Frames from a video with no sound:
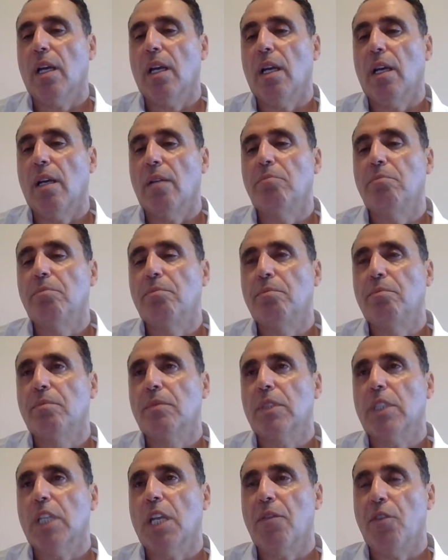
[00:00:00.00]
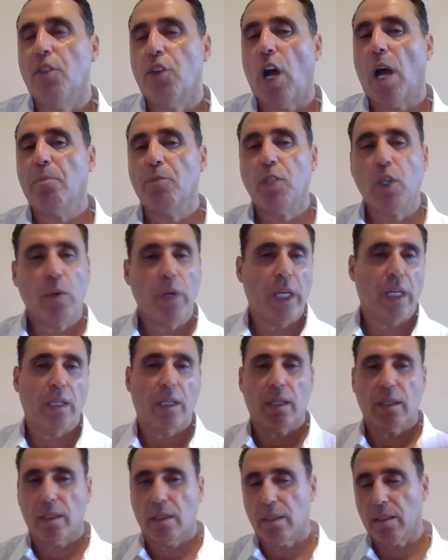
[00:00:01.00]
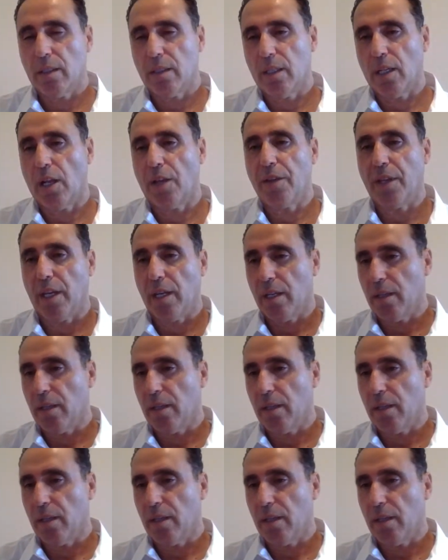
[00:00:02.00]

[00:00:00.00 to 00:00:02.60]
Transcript: even though I'm doing, you know,